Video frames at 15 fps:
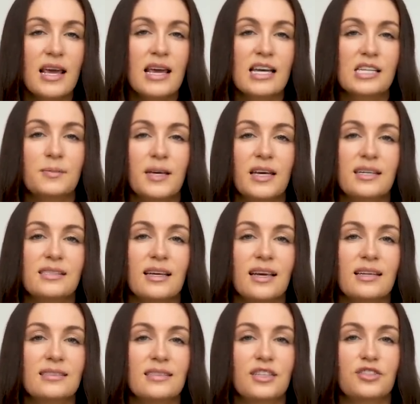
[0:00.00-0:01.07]
is because it
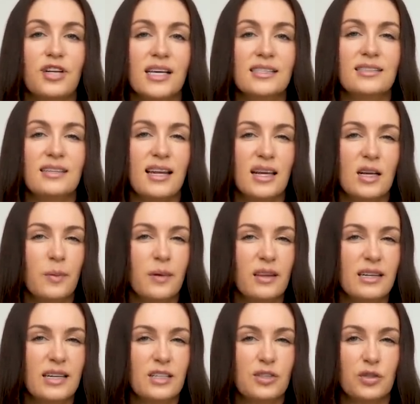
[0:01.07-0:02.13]
can suggest an
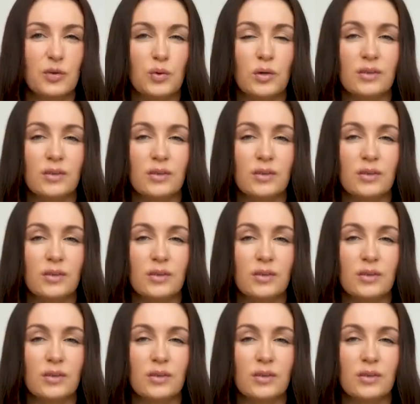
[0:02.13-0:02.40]
inability to